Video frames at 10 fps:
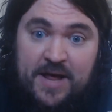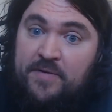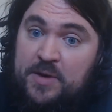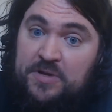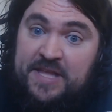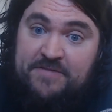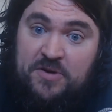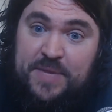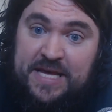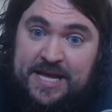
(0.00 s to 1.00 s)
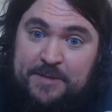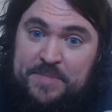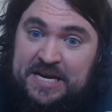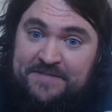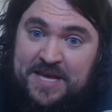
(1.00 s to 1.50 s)
they will never meet him,
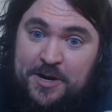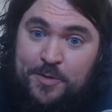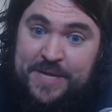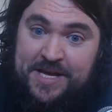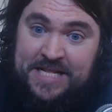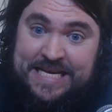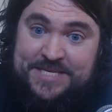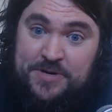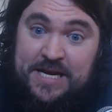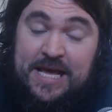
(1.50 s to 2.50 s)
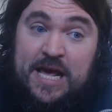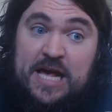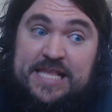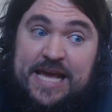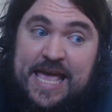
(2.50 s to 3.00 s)
and if they don't meet Clystron,
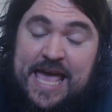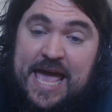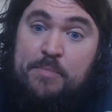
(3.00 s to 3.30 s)
the game